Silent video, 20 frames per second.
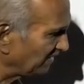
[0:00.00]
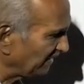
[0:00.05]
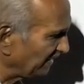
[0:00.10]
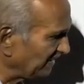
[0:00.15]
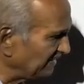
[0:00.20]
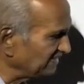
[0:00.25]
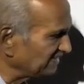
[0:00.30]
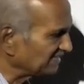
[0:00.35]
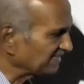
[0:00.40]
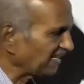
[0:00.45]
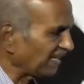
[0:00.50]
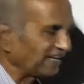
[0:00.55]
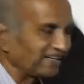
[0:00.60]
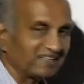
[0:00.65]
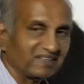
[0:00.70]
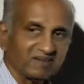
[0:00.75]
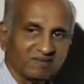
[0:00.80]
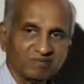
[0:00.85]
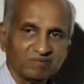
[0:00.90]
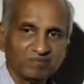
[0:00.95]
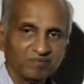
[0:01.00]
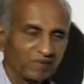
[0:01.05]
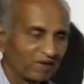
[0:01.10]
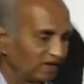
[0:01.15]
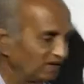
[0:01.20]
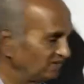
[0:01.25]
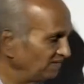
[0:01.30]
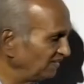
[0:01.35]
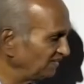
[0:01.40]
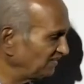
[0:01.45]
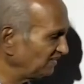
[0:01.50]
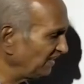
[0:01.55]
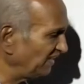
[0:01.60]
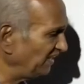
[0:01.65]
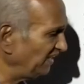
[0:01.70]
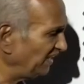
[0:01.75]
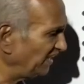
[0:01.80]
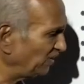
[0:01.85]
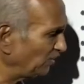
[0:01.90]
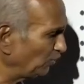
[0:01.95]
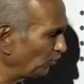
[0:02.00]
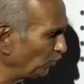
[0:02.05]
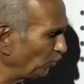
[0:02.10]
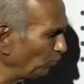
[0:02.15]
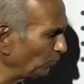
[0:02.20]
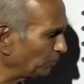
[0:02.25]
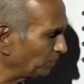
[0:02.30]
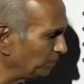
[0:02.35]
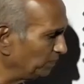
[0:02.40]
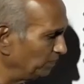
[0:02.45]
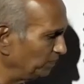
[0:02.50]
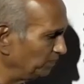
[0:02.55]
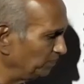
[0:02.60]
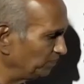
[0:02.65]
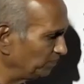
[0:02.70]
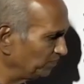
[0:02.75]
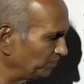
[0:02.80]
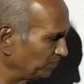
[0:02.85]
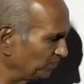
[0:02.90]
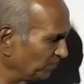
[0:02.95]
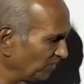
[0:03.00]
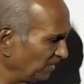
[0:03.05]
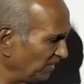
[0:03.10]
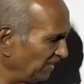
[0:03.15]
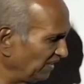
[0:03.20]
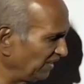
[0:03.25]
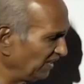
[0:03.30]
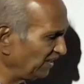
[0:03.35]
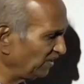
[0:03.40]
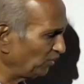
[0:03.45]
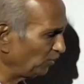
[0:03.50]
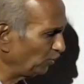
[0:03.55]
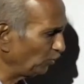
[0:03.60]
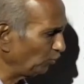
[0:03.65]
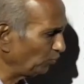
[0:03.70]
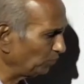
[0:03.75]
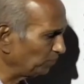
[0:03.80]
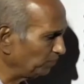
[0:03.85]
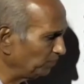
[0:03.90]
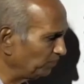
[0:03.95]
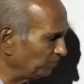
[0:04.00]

inside. This is the ear tube. Ear tube.